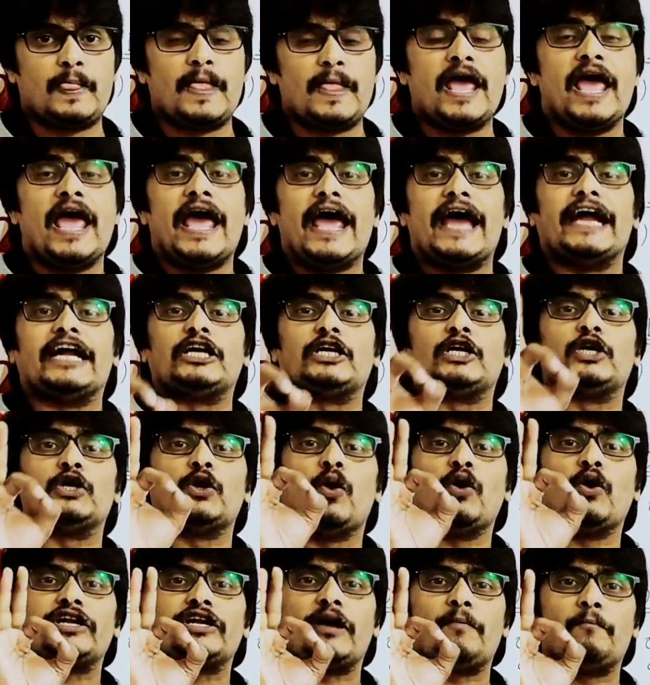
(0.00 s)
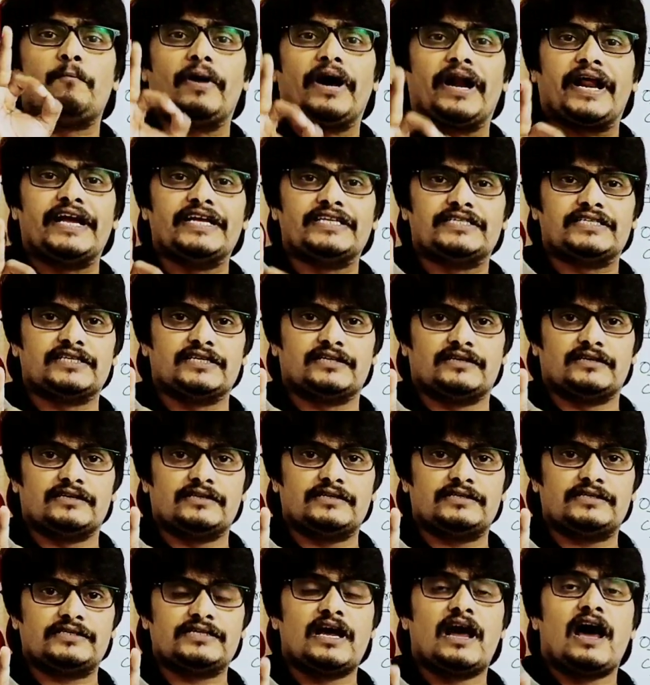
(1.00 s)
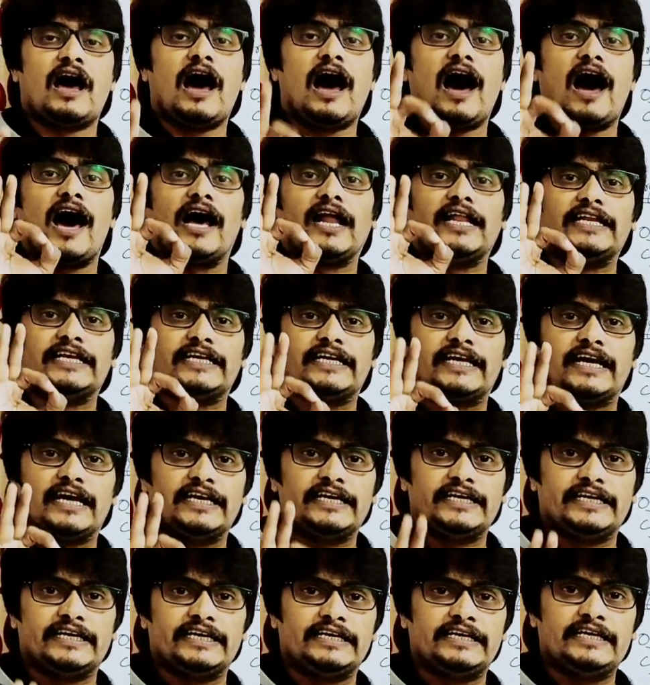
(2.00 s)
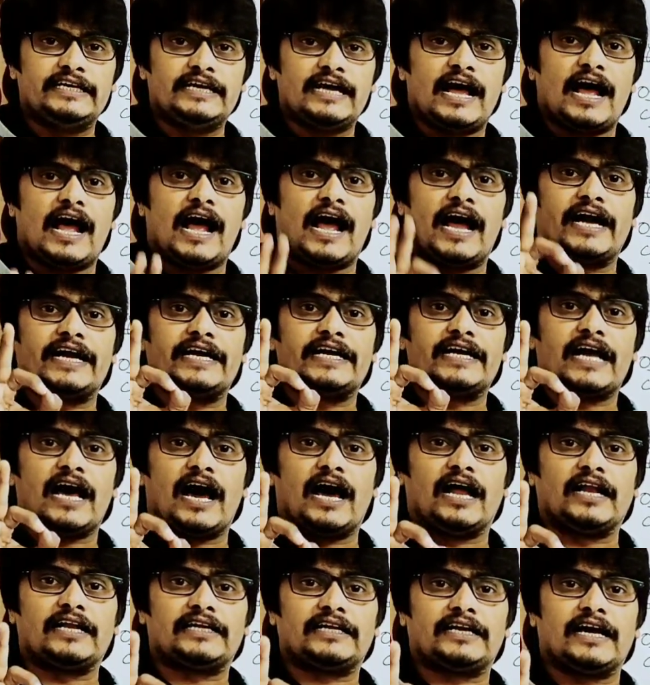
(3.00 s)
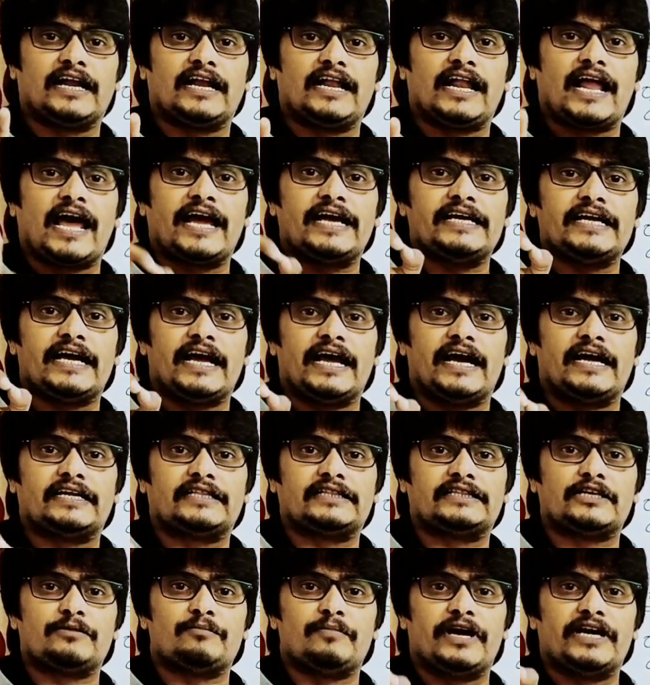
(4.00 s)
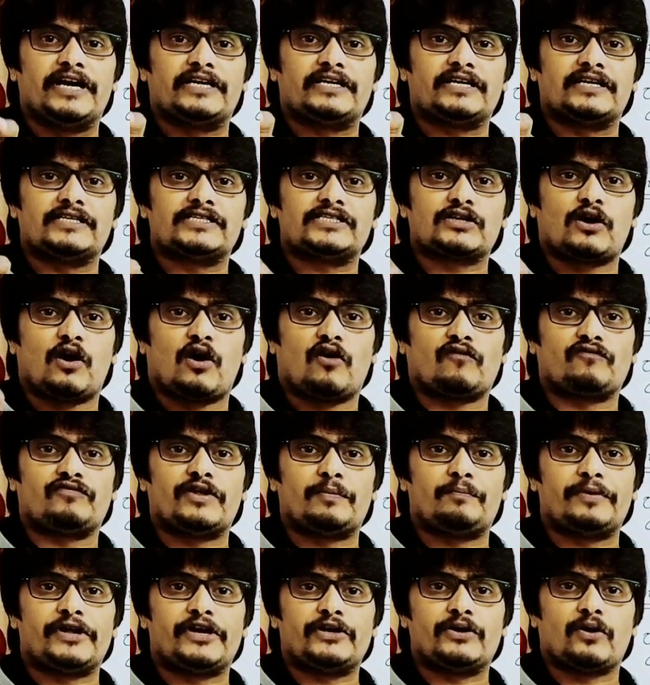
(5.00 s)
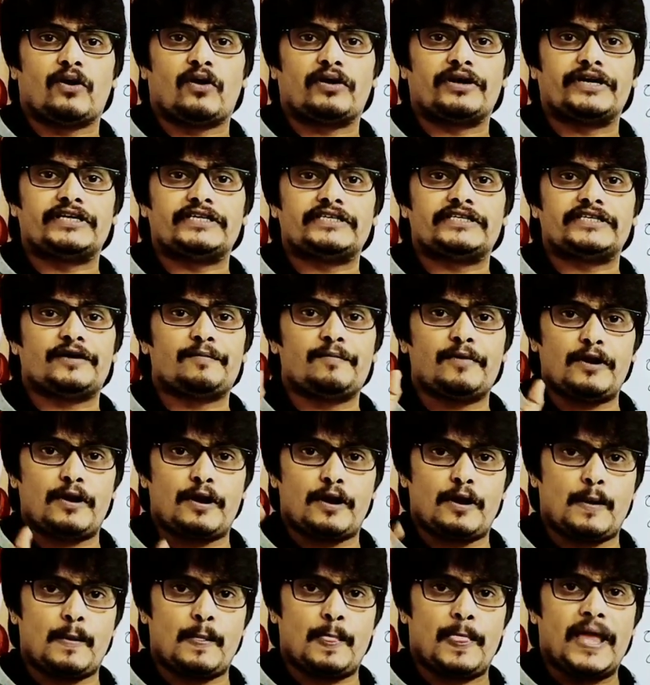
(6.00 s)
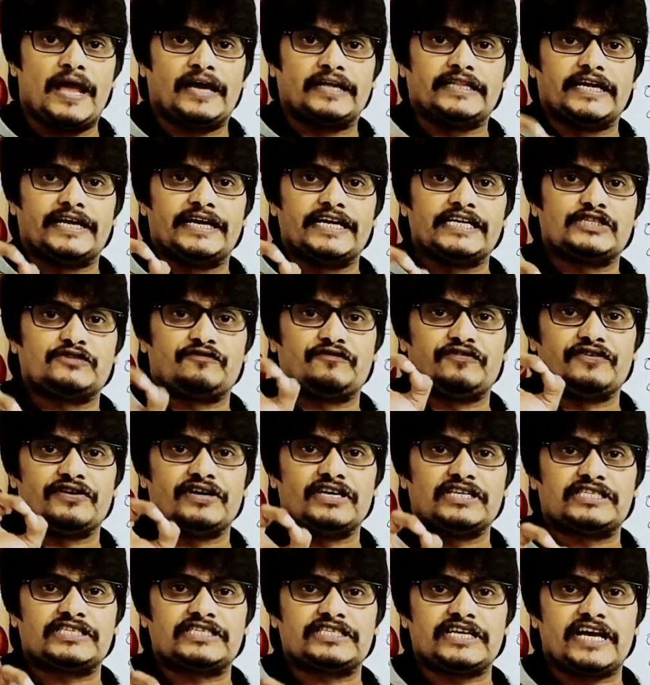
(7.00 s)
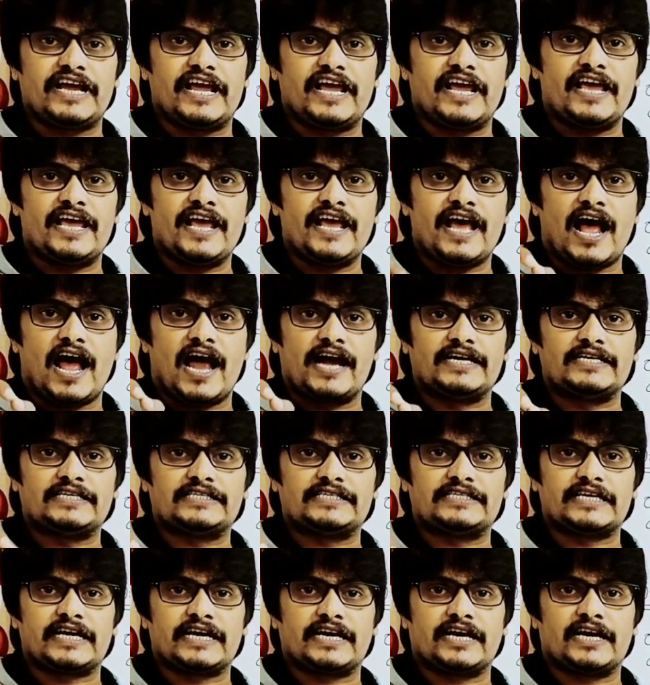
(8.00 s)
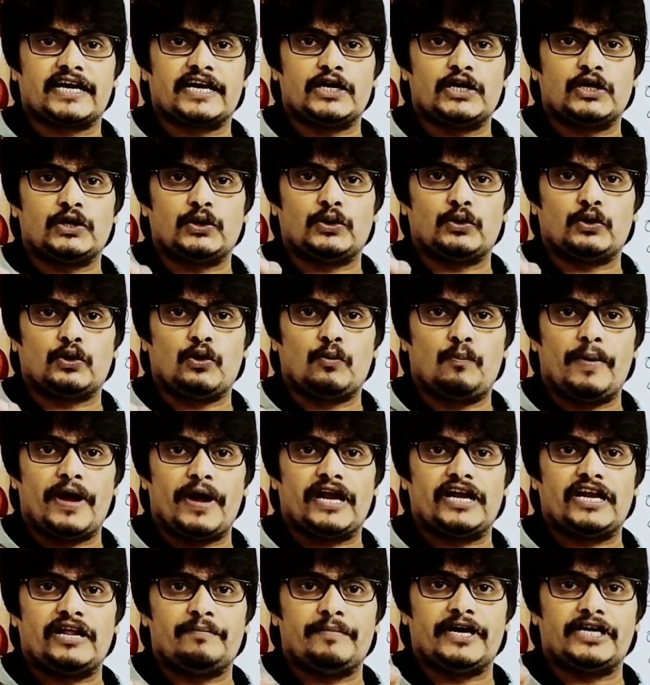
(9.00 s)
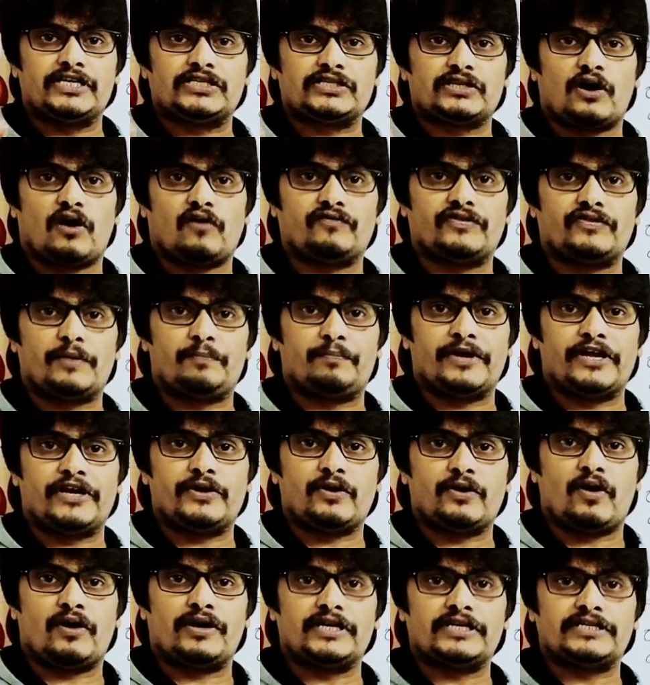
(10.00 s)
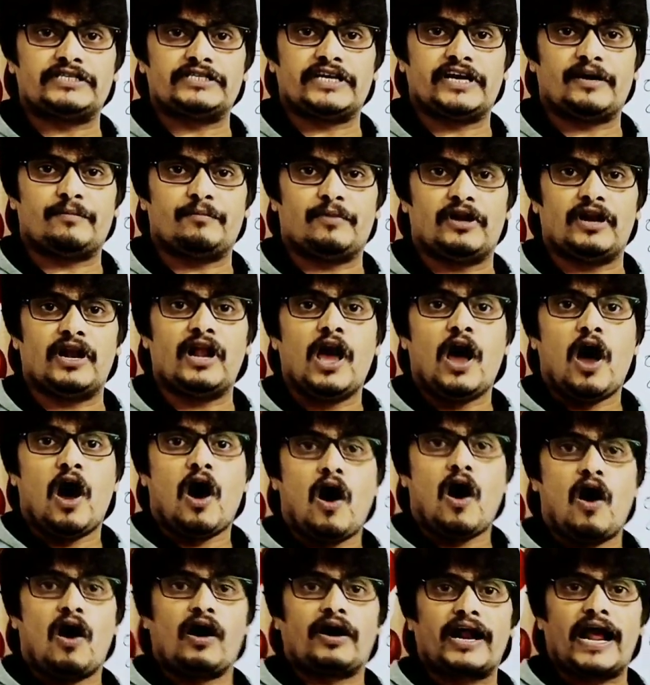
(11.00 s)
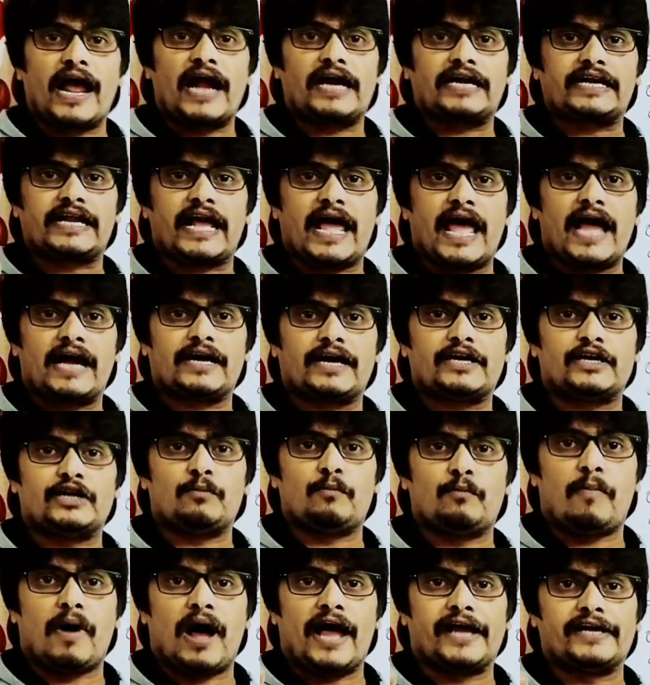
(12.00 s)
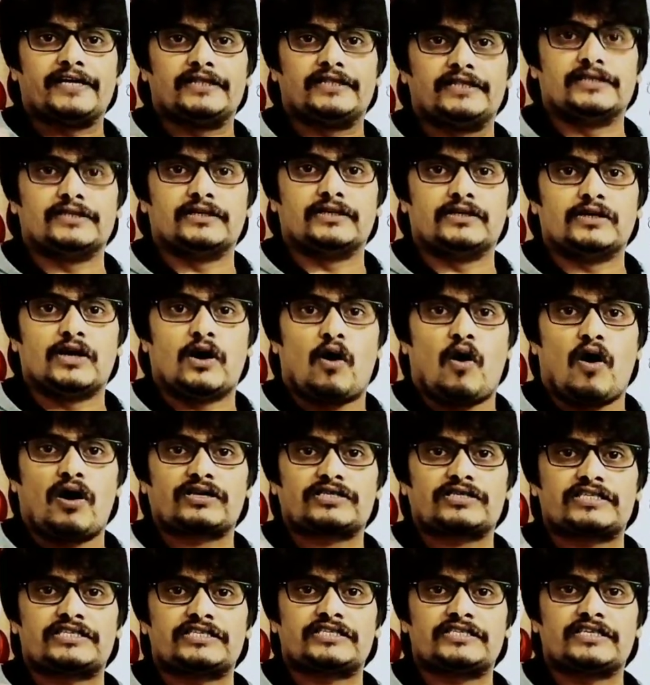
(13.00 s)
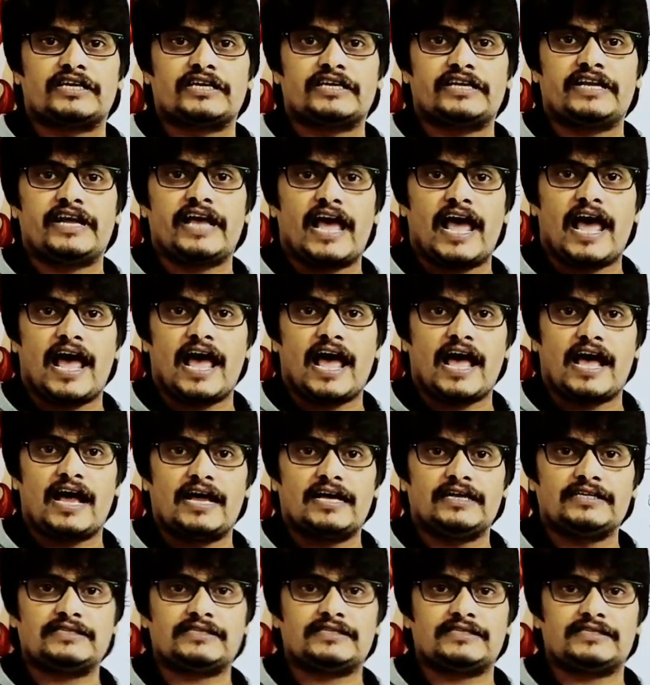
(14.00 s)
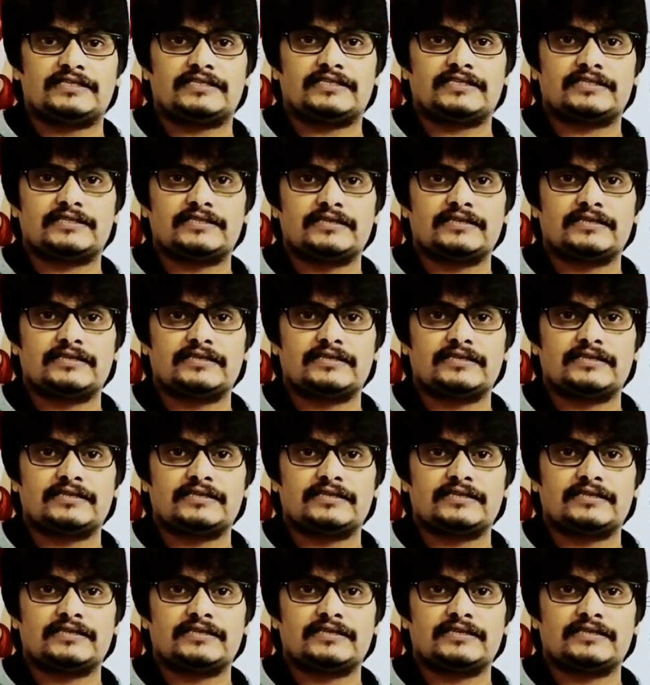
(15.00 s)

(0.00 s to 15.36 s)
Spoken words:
At low temperatures, alkali and alkaline earth metals of the periodic table, that is first A and second group elements of the periodic table, are attacked by the oxygen gas